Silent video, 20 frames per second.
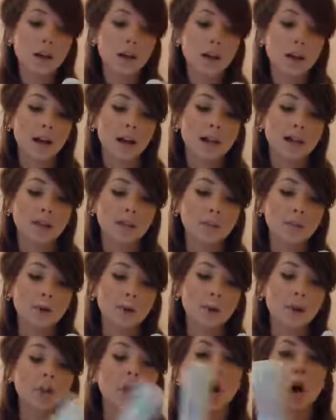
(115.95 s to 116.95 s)
Cleanse and
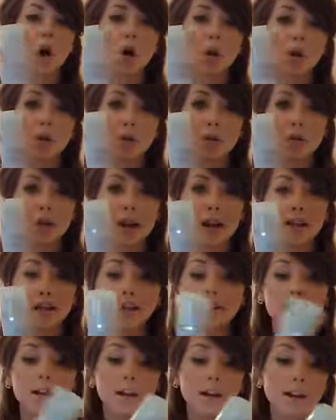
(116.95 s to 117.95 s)
Polish Hot Cloth
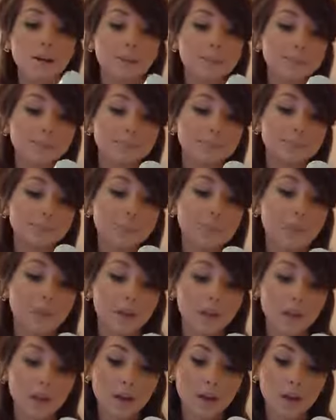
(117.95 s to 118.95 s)
Cleanser.
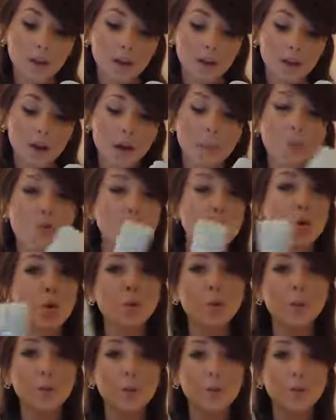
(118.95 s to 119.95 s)
I'm
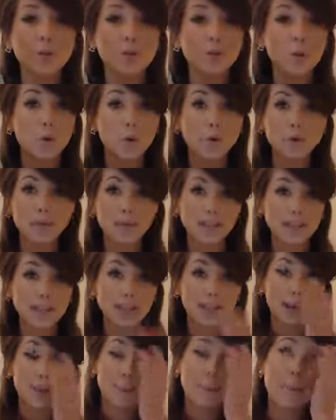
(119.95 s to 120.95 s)
sure you've all
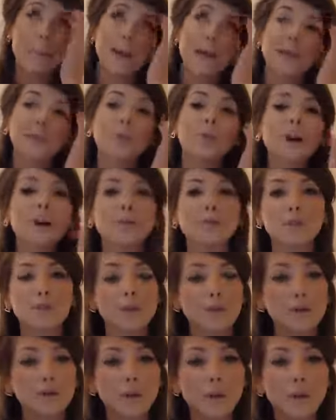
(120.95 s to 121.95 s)
seen many rave
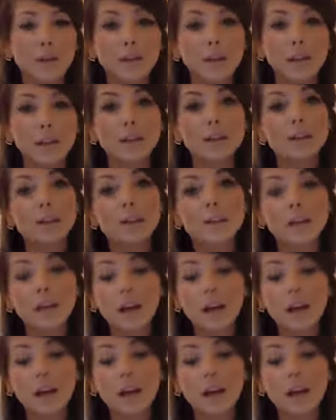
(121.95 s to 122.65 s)
reviews about this.